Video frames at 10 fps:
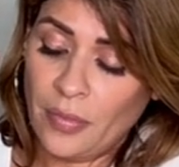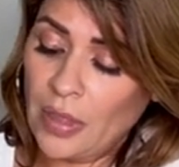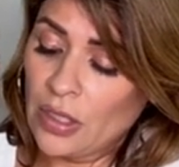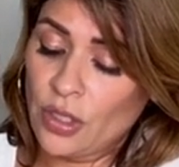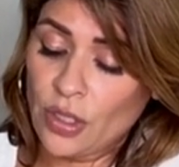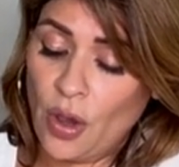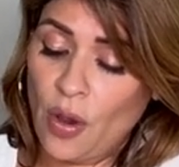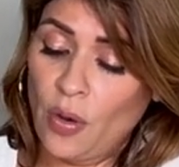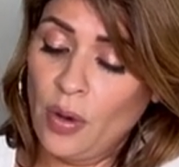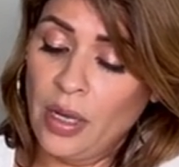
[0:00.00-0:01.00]

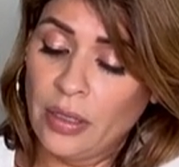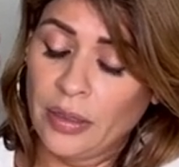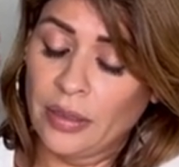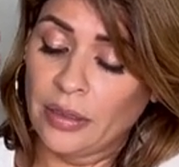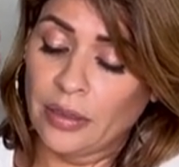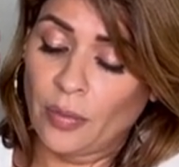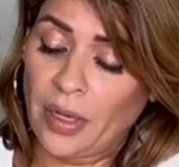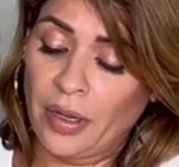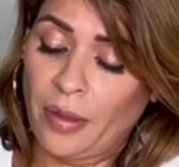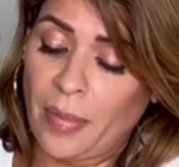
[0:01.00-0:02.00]
So what
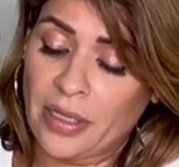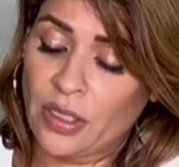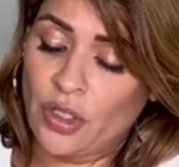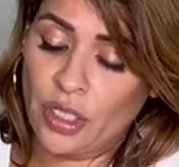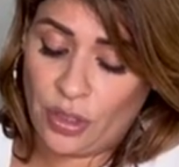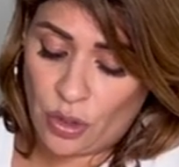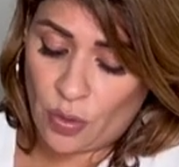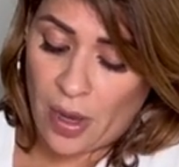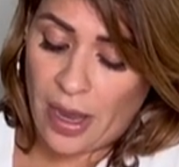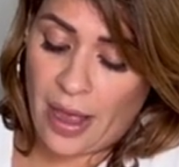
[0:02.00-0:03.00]
other messages
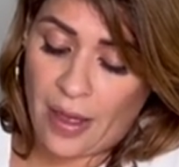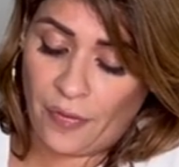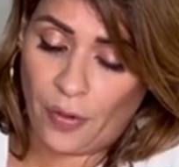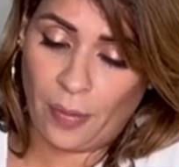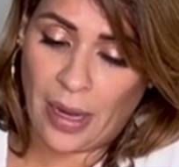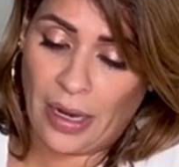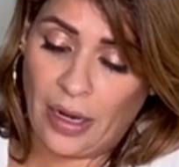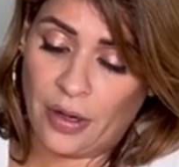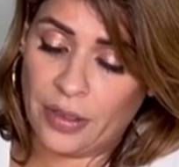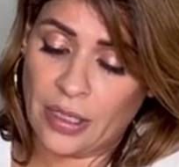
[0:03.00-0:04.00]
do I have for my
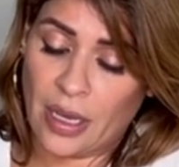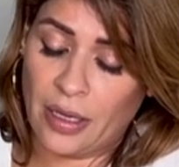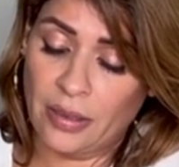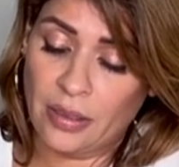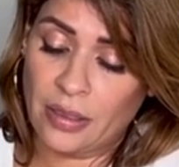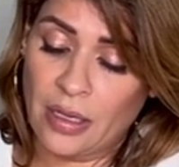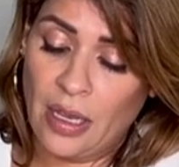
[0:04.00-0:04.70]
air signs?